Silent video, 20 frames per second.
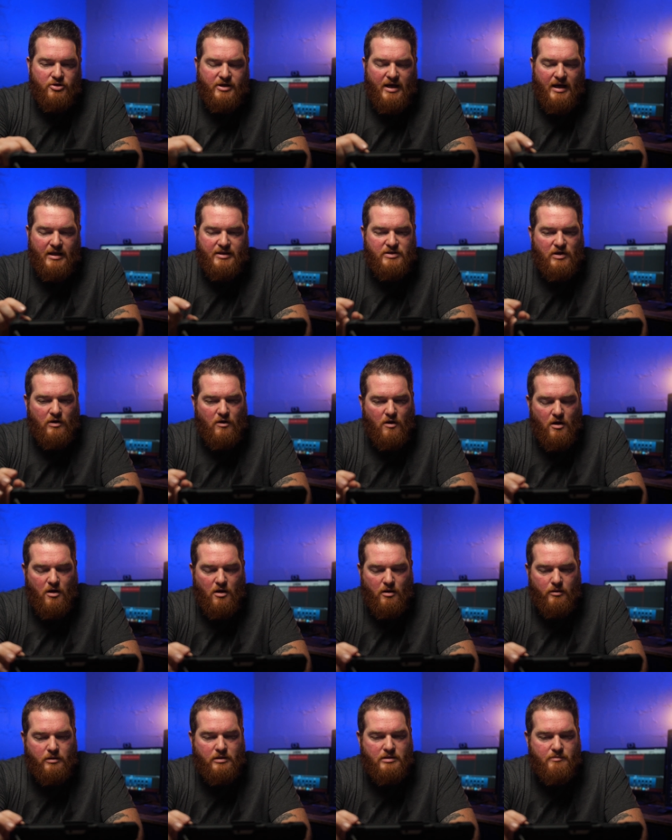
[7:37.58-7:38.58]
shots are
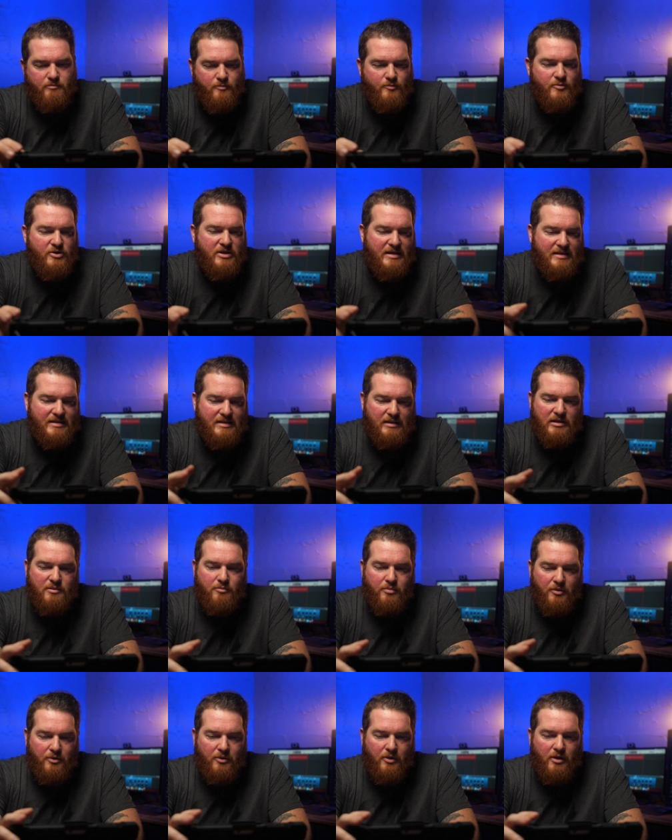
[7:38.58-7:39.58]
all decently
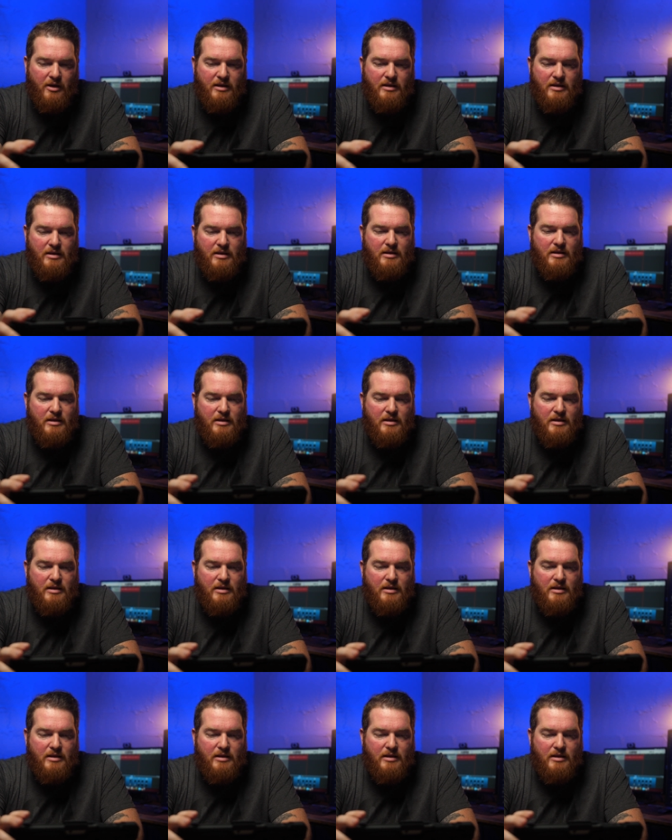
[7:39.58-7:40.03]
blurry.